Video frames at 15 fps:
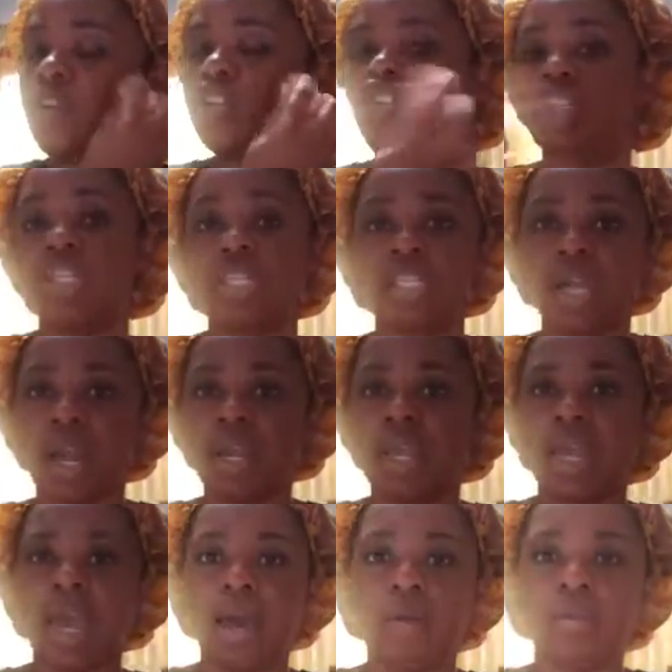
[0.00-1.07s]
you're just
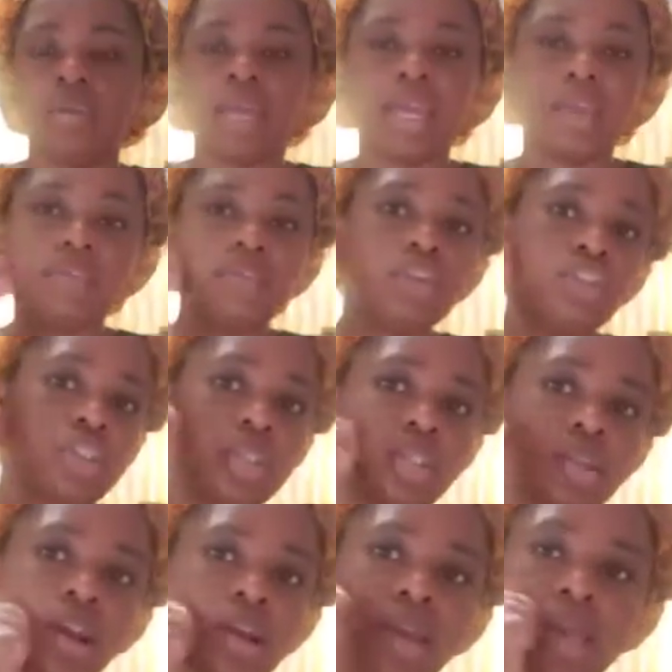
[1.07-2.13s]
starting out. Like, if you're just
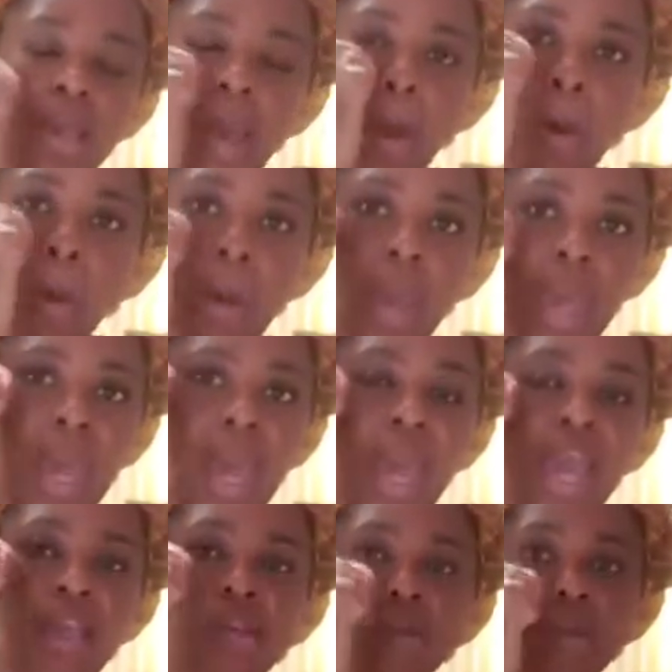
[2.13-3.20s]
starting out
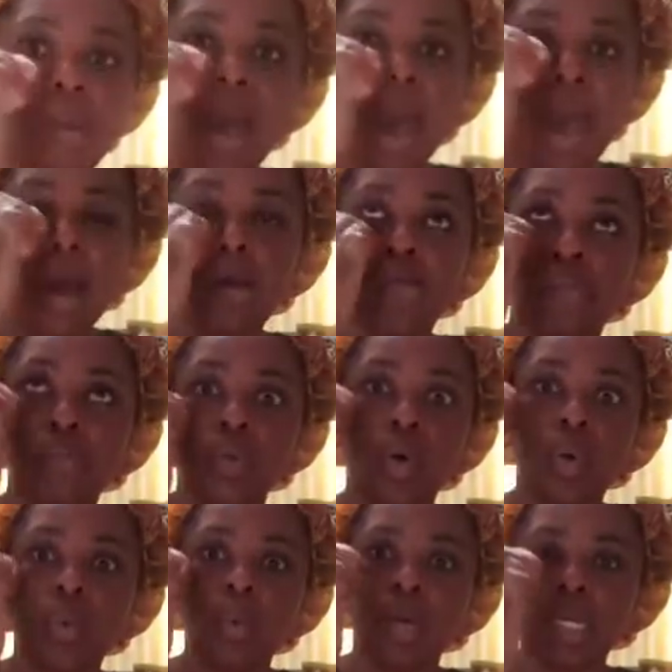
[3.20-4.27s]
and you have
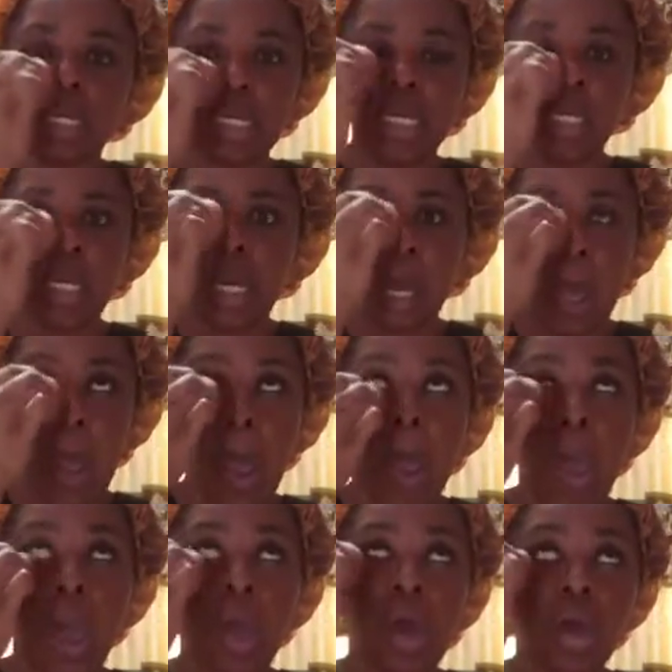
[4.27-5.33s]
no money
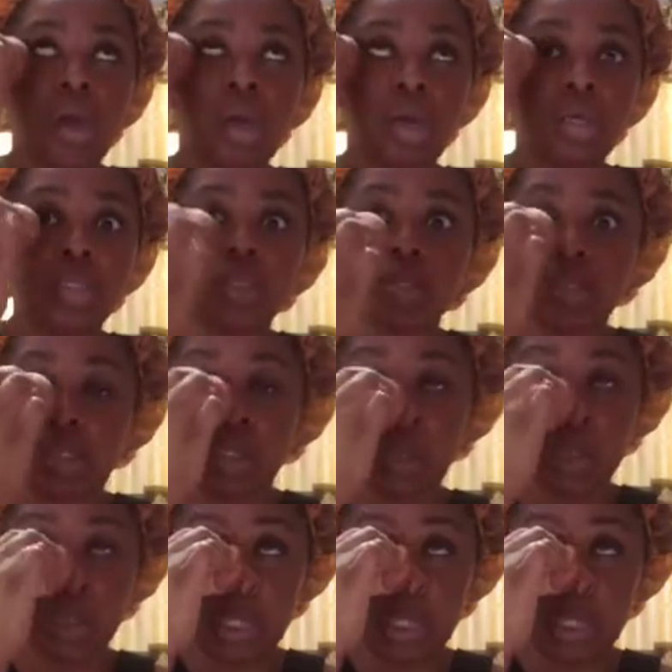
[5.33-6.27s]
to do